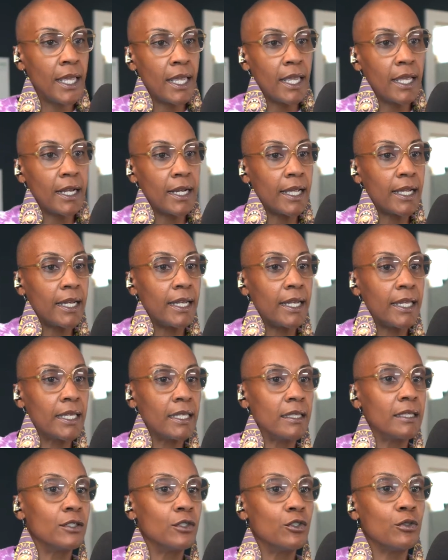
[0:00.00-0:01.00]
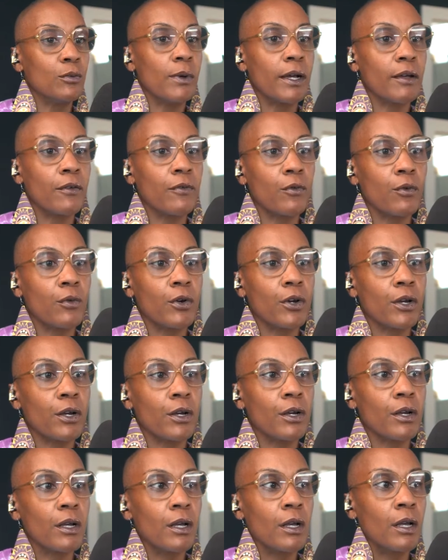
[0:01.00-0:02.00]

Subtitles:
and I lay the 2x4